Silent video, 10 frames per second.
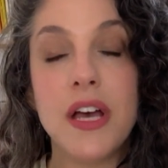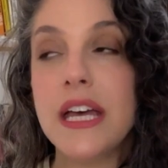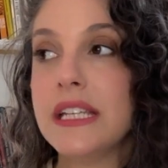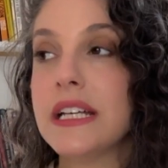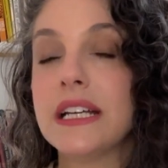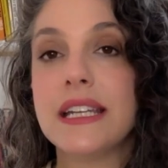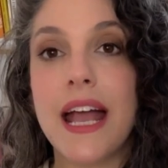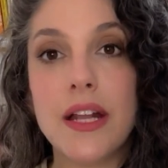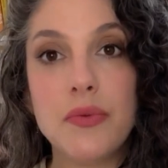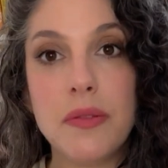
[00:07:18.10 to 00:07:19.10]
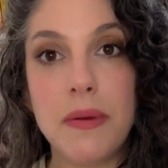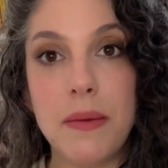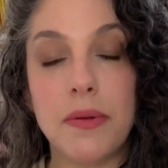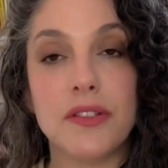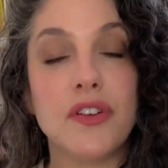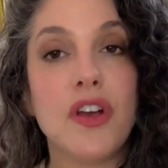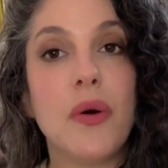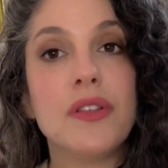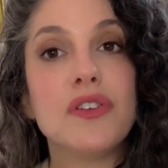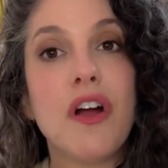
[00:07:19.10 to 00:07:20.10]
to connect with people, to go
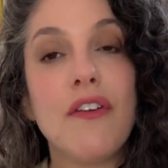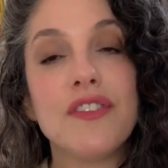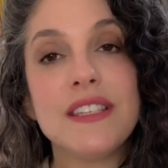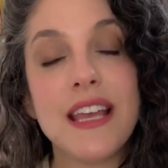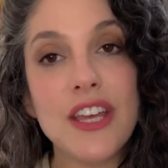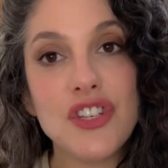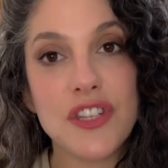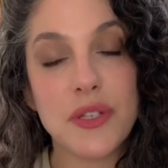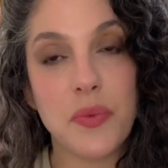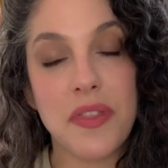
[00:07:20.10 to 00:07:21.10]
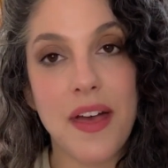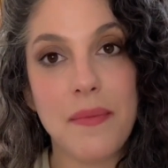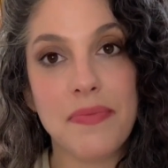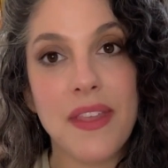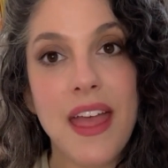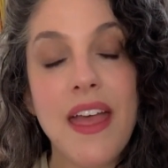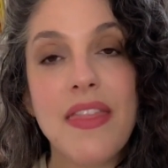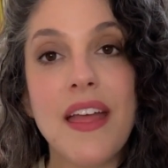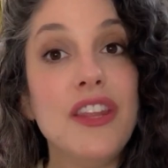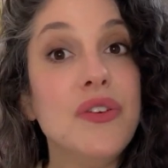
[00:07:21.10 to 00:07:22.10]
into conversations with them,
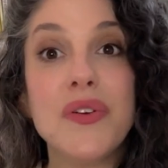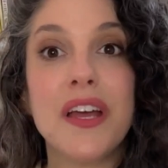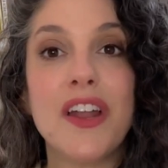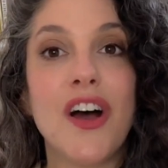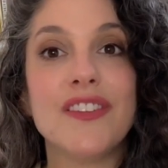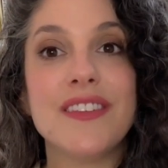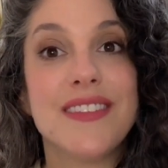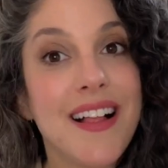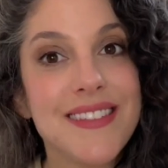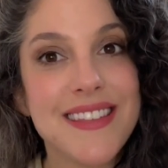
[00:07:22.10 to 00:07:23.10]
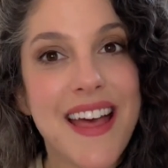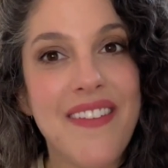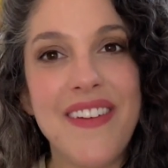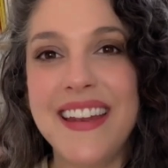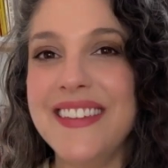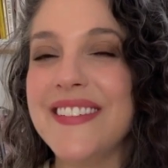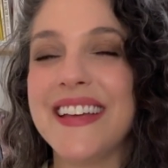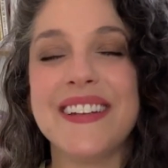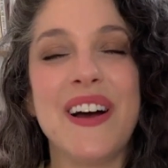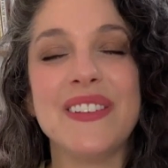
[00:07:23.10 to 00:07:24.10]
then you cannot sell to them and you
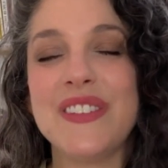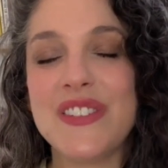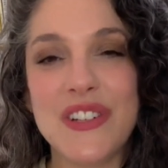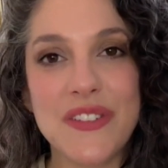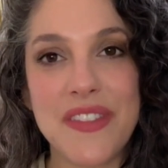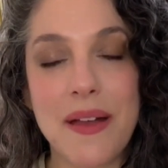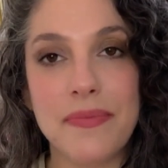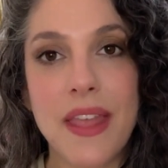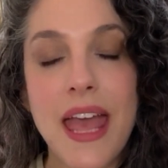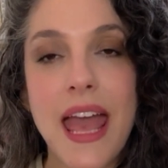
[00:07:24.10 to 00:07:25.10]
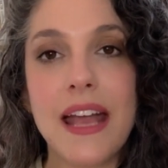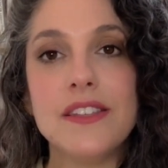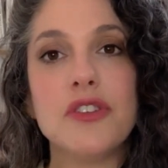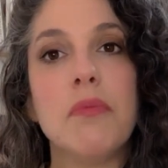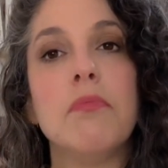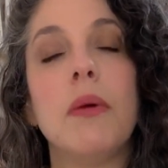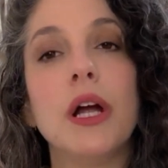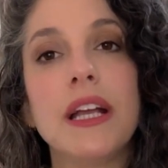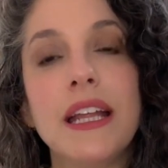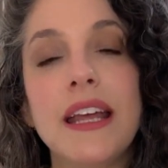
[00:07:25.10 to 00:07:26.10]
cannot serve them. And so
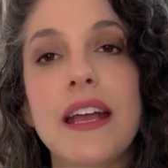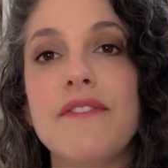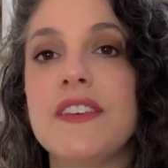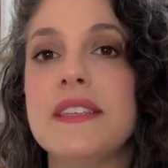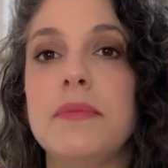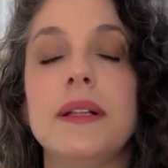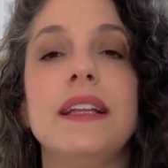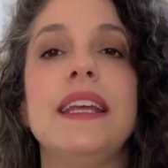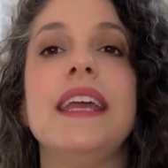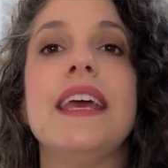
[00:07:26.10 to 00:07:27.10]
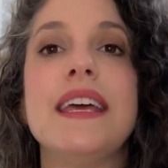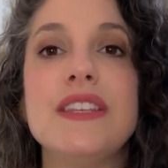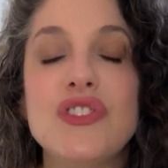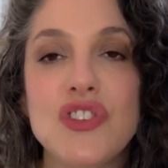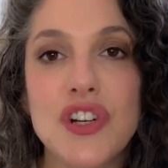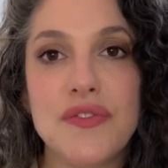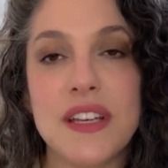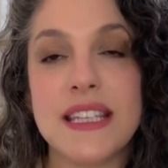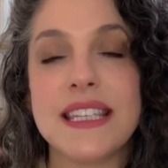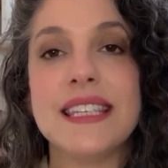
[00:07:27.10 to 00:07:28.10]
marketing, visibility is
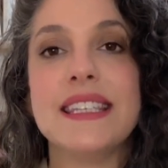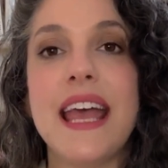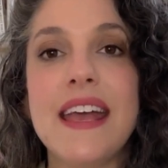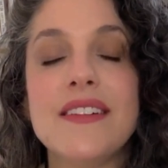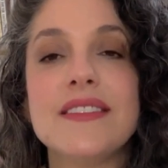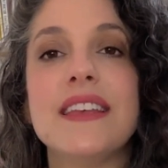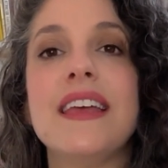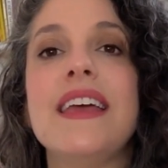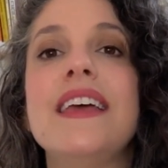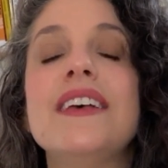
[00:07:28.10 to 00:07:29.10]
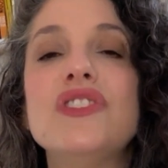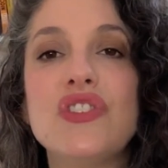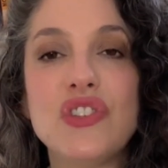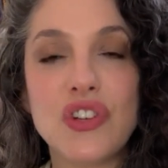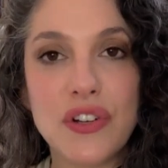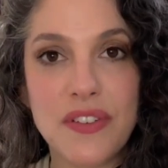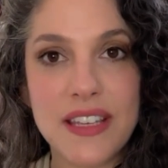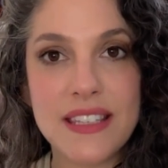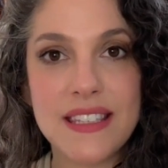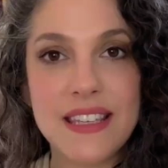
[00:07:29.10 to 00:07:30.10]
service. Sales is
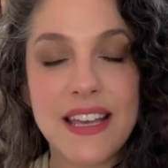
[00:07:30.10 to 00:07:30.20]
service.